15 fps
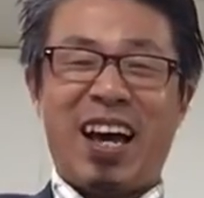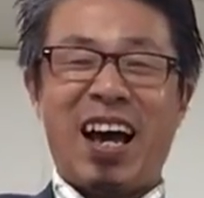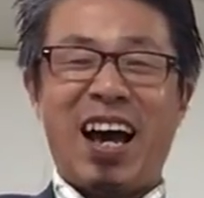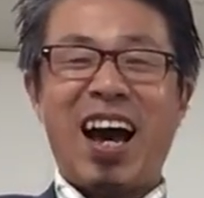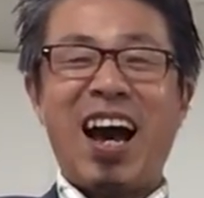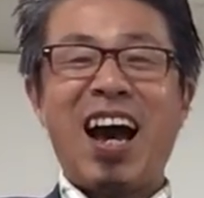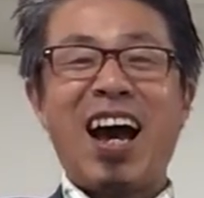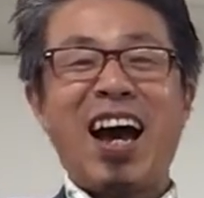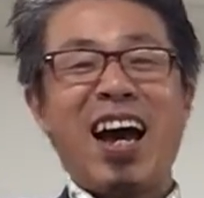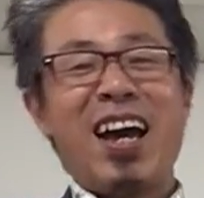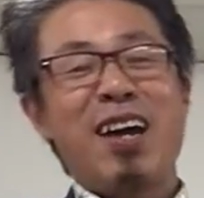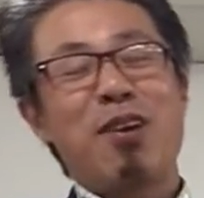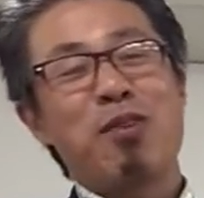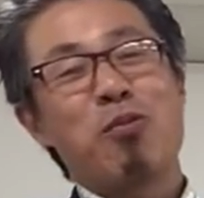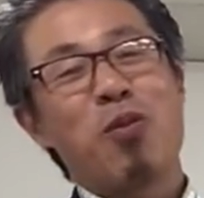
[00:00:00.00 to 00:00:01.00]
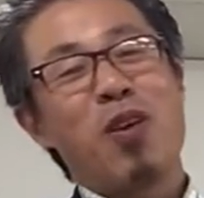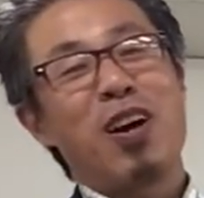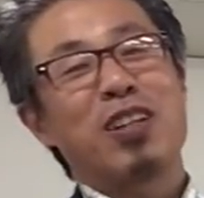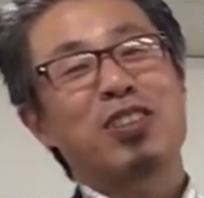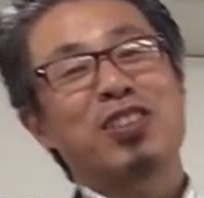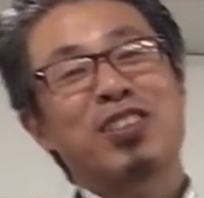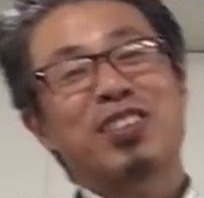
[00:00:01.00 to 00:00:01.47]
I
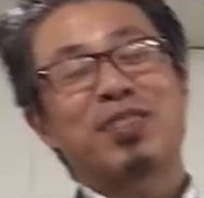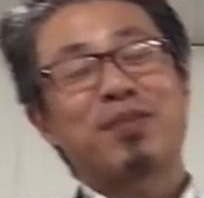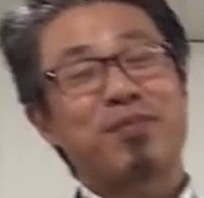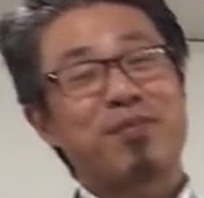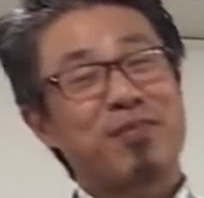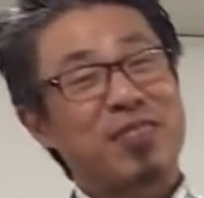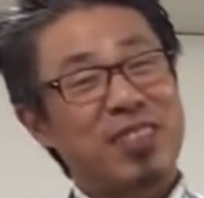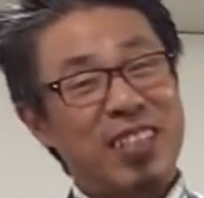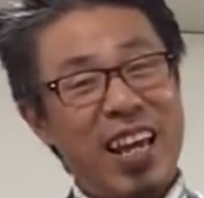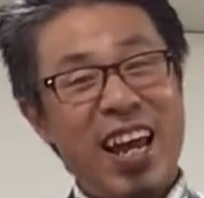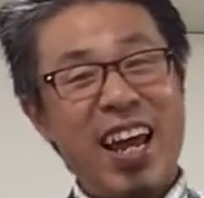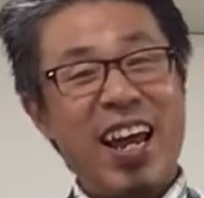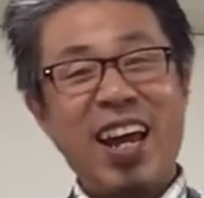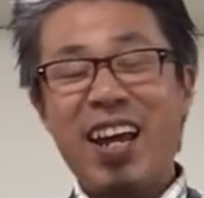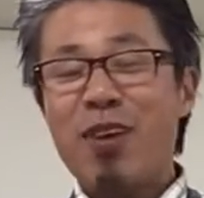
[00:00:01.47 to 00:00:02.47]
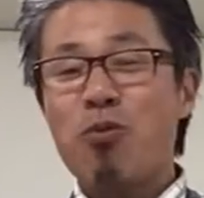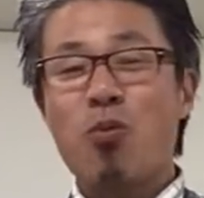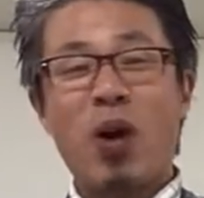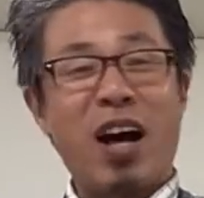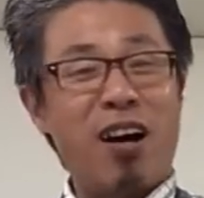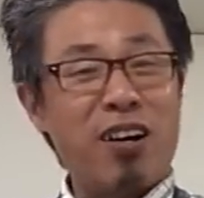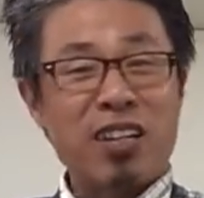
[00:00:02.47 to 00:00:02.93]
want to say
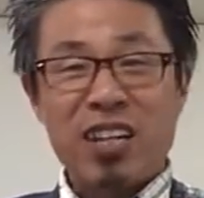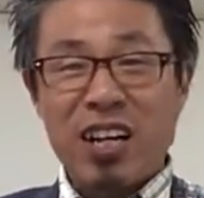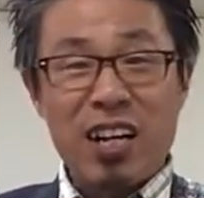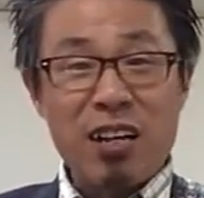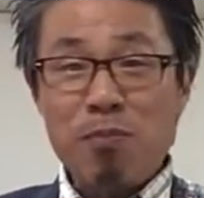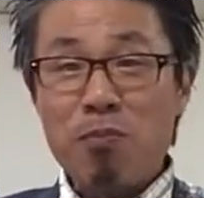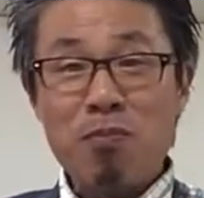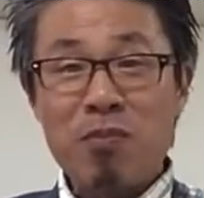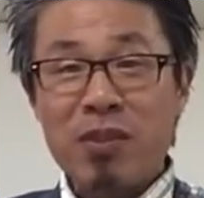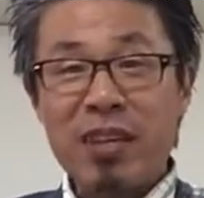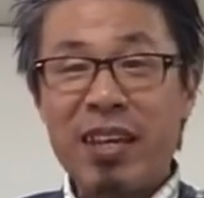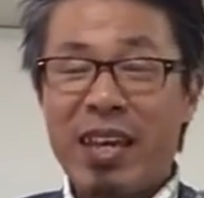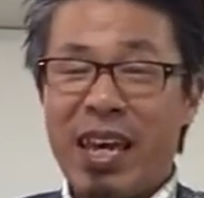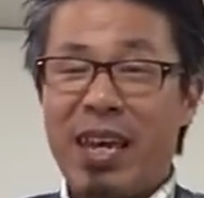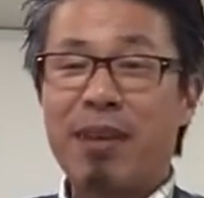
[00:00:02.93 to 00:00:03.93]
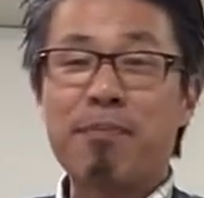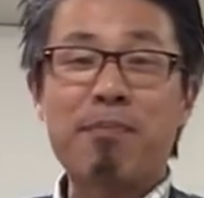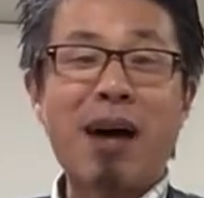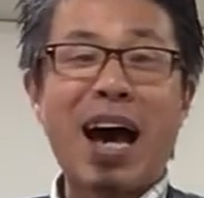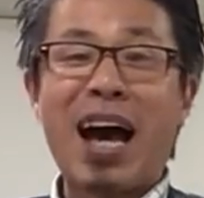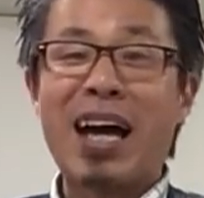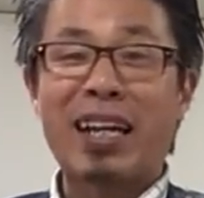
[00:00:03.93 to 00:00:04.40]
welcome, and
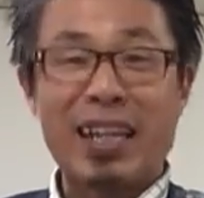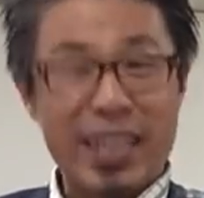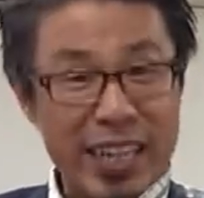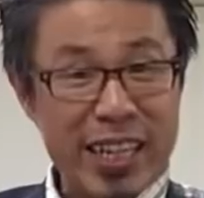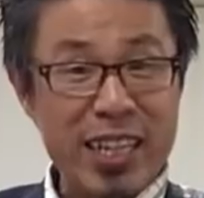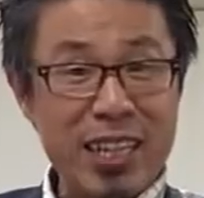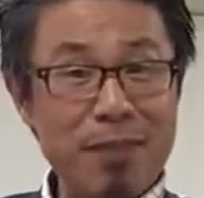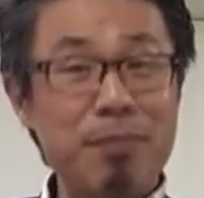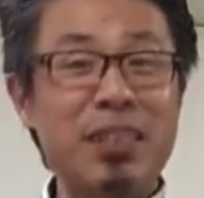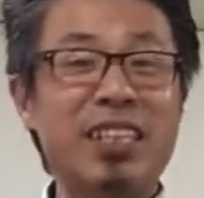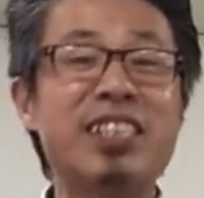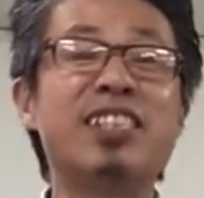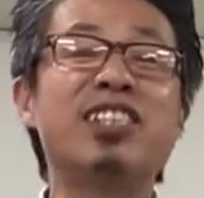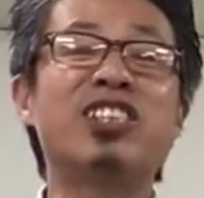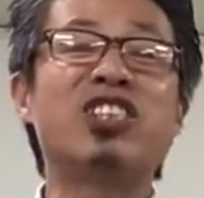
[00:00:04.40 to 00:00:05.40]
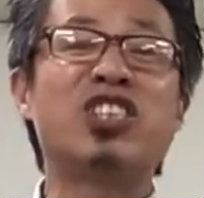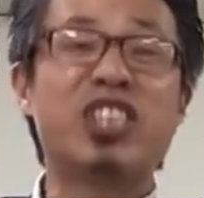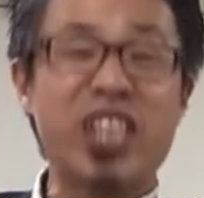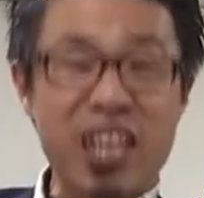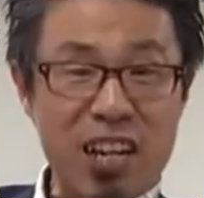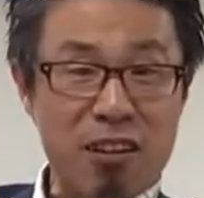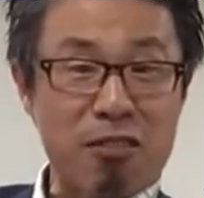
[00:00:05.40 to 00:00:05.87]
my name is
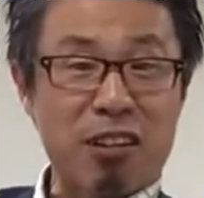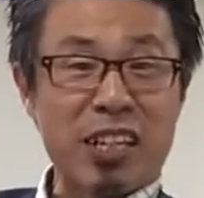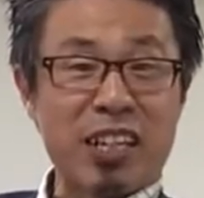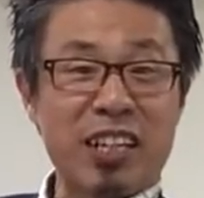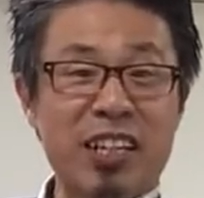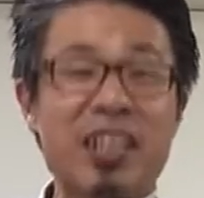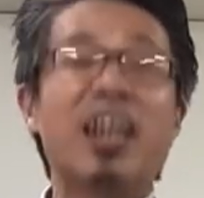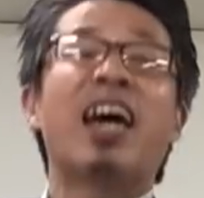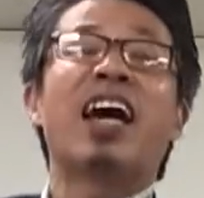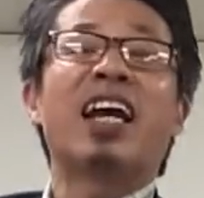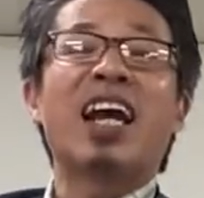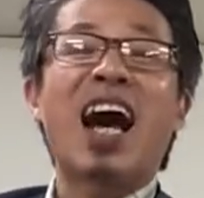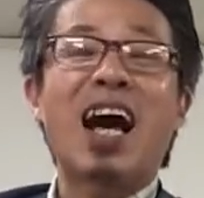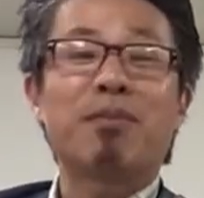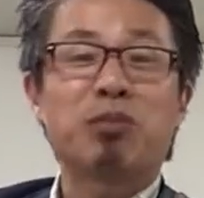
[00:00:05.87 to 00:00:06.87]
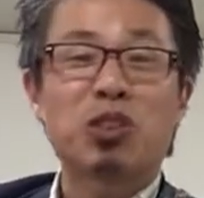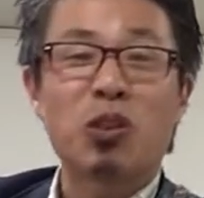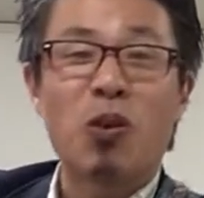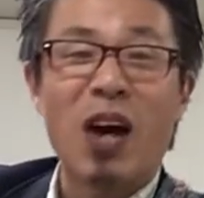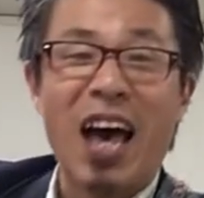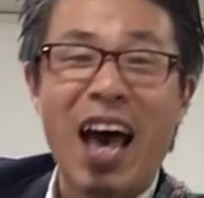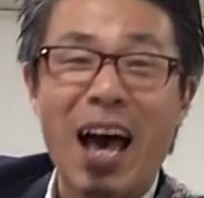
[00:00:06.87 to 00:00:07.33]
Jerry, and I'm so
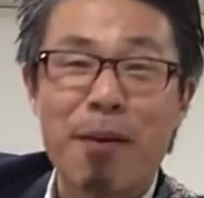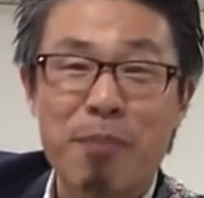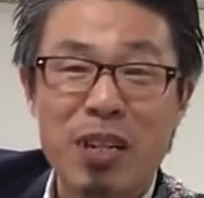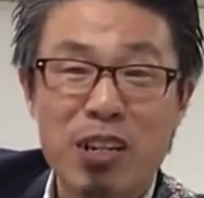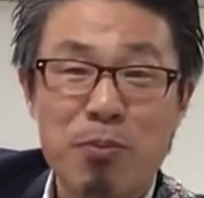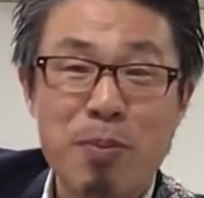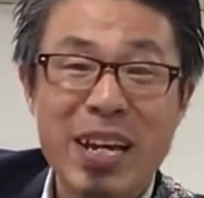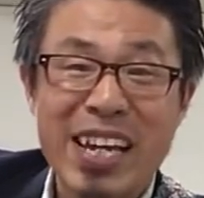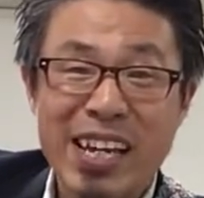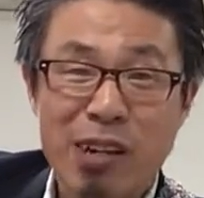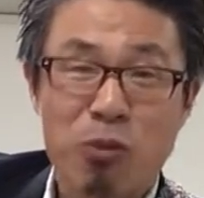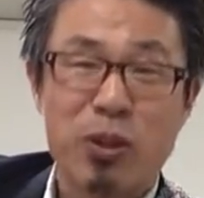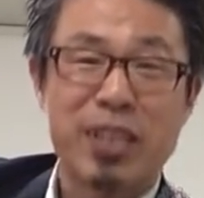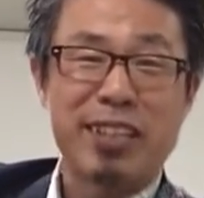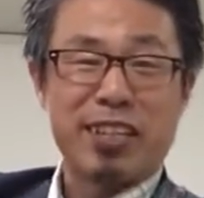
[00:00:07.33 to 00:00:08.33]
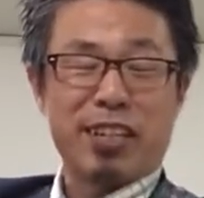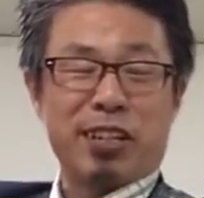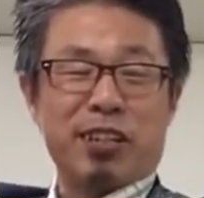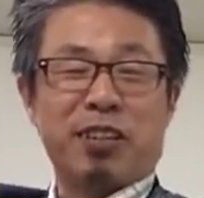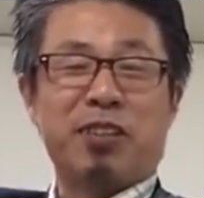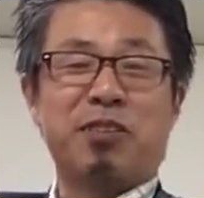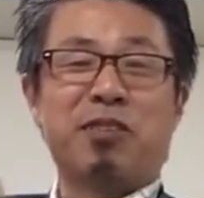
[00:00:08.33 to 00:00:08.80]
happy to be with
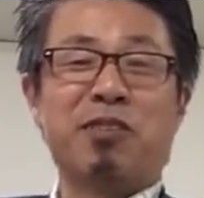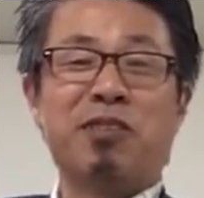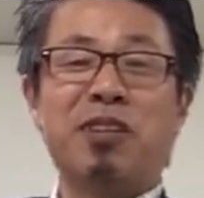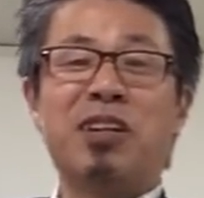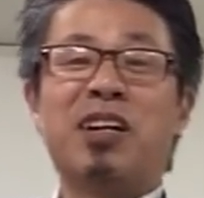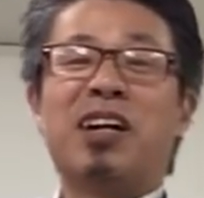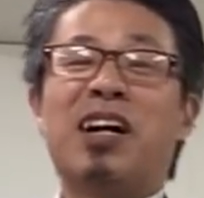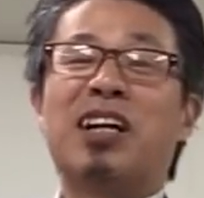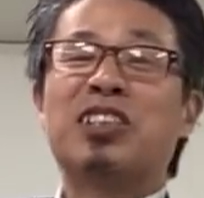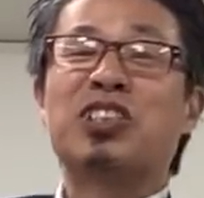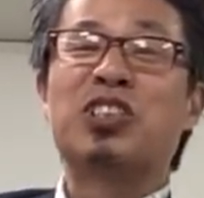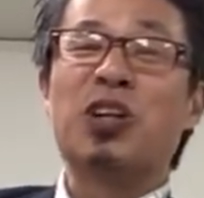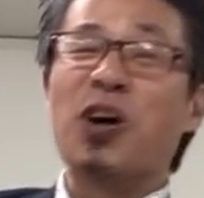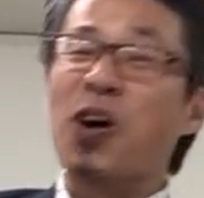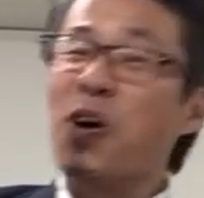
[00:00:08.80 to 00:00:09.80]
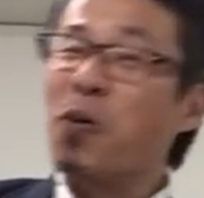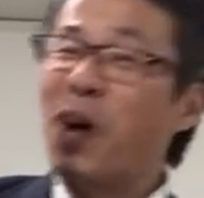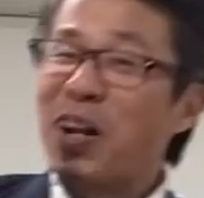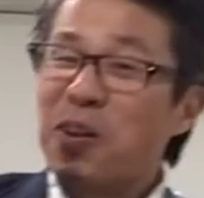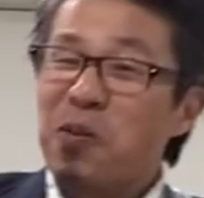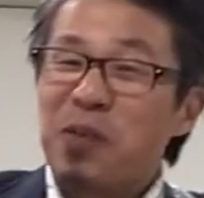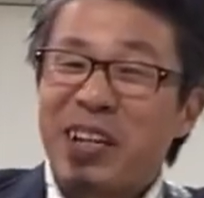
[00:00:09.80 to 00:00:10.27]
you. So, why
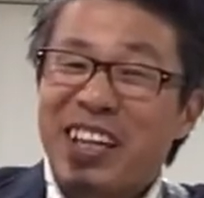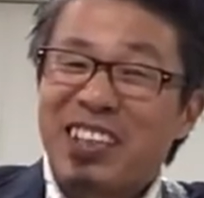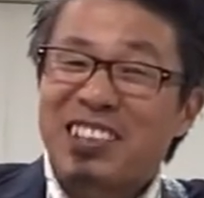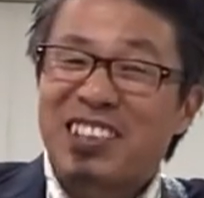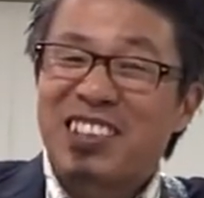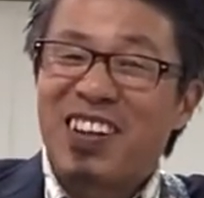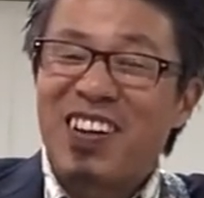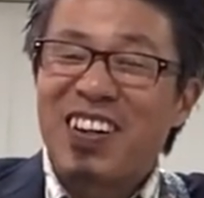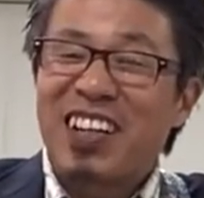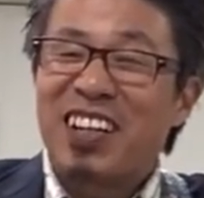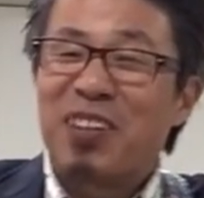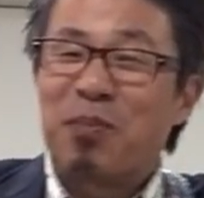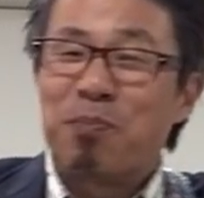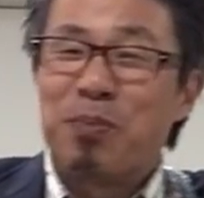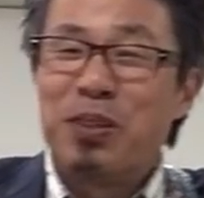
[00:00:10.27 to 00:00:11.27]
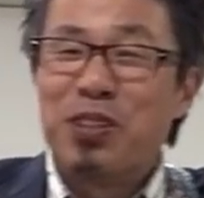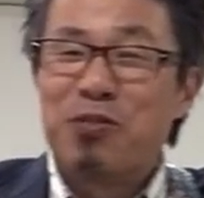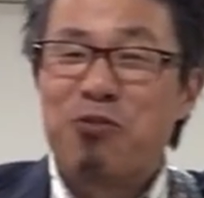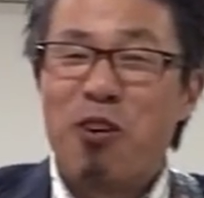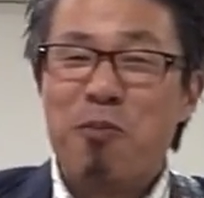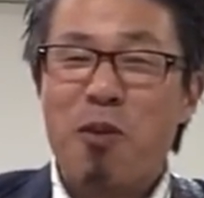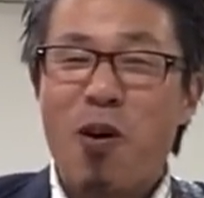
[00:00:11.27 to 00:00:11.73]
don't we get started?
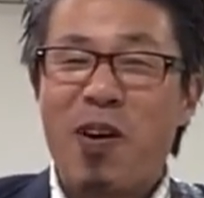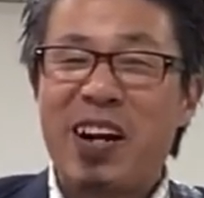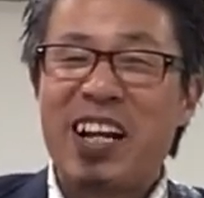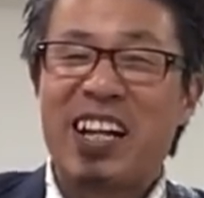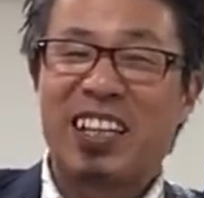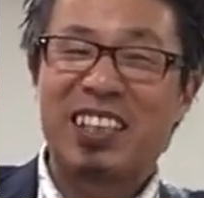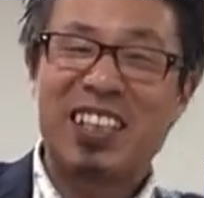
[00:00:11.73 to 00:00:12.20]
Beautiful morning.